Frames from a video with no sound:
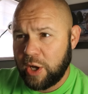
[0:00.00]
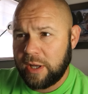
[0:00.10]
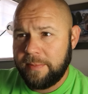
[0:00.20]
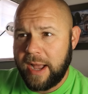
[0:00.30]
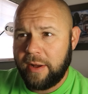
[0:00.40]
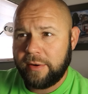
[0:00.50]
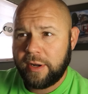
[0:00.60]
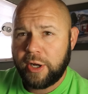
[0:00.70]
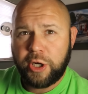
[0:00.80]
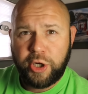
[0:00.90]
all about
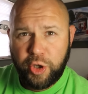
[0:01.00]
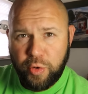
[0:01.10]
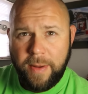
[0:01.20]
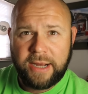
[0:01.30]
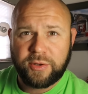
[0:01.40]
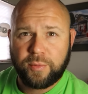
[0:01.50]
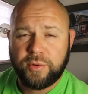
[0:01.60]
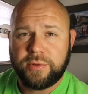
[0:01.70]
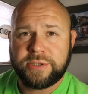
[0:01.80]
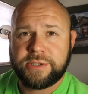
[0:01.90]
you make the
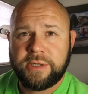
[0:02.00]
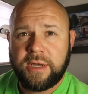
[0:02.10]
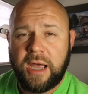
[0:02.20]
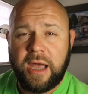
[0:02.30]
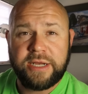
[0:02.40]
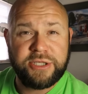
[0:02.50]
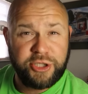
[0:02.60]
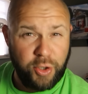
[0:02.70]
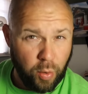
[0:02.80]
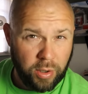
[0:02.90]
rules. It's
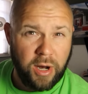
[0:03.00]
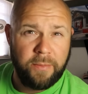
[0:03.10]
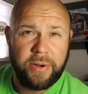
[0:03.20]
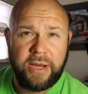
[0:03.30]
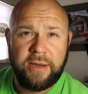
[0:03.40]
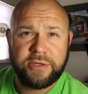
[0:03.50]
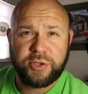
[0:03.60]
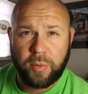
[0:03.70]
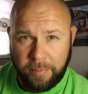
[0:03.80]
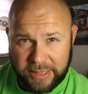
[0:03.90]
your company, it's
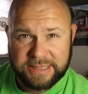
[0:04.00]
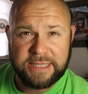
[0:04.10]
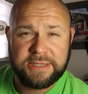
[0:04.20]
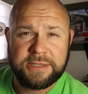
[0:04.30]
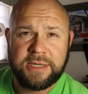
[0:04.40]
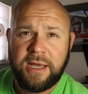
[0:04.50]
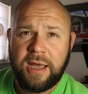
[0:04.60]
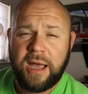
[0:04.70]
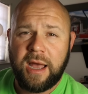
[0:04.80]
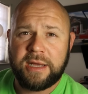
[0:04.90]
your business,
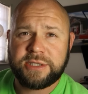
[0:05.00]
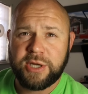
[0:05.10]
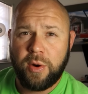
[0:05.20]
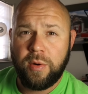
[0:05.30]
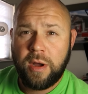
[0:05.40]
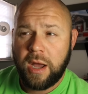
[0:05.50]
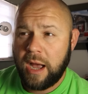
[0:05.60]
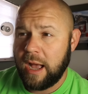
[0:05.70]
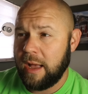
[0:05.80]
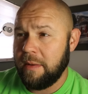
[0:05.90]
so
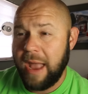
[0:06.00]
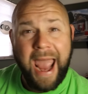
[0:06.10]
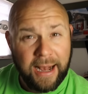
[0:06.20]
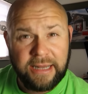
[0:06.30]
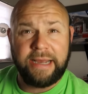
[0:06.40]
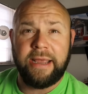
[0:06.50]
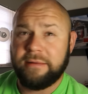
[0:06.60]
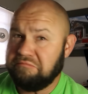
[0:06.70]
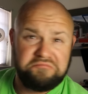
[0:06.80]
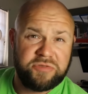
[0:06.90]
act like it.
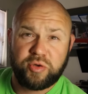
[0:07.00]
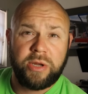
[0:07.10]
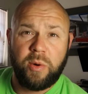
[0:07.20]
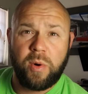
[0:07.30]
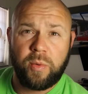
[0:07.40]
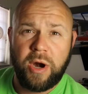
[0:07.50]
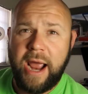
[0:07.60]
It's really where we're